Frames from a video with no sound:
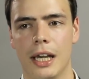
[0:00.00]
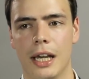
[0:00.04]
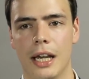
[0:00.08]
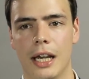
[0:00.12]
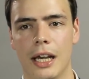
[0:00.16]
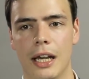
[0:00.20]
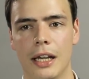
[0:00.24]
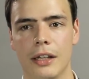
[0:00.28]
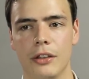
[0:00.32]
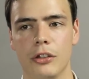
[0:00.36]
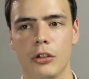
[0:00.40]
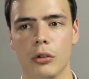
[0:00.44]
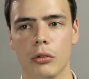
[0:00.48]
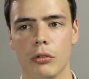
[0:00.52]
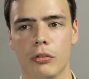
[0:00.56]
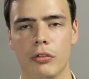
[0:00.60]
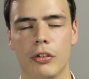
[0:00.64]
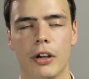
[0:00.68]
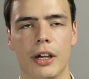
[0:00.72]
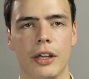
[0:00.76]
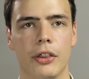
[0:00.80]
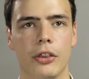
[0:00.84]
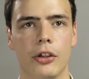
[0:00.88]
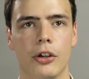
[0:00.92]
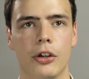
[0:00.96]
and you'll
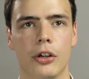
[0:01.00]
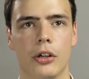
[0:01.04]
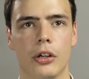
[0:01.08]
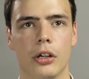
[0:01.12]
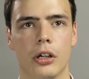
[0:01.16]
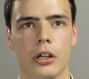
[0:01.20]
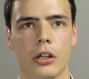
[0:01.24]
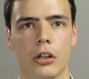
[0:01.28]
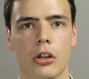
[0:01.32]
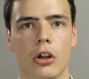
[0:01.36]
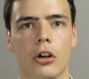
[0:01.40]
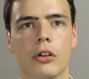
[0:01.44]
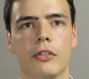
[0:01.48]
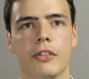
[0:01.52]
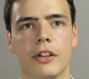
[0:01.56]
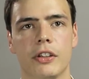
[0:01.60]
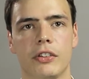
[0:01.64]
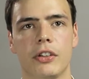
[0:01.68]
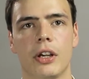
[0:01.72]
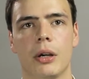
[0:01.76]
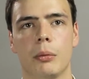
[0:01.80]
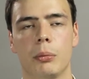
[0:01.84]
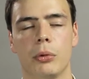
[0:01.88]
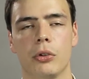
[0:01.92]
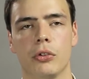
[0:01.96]
find there a lot of
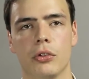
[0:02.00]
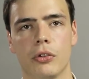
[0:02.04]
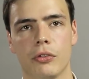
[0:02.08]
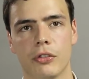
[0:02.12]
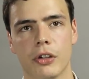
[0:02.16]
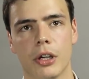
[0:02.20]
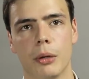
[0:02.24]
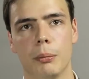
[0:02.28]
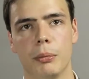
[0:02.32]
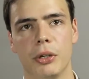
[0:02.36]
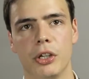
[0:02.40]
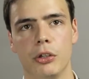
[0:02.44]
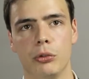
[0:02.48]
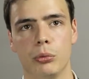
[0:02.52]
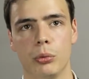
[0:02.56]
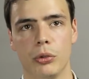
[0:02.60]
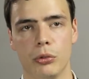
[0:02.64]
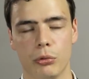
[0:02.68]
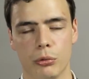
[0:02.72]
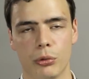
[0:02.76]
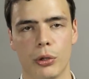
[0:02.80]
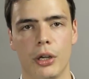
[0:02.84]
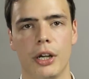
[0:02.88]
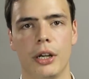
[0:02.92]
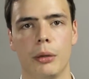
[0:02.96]
examples of companies
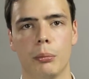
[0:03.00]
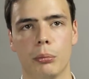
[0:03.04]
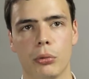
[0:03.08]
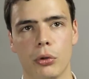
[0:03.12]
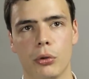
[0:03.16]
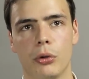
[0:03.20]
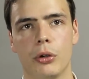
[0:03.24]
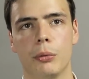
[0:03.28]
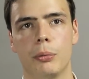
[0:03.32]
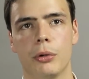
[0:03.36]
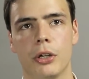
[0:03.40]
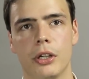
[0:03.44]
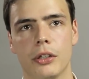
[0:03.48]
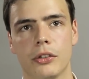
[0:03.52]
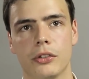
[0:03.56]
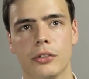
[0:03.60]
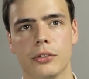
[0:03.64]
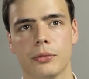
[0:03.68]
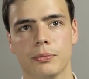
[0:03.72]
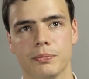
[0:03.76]
with great employer brands.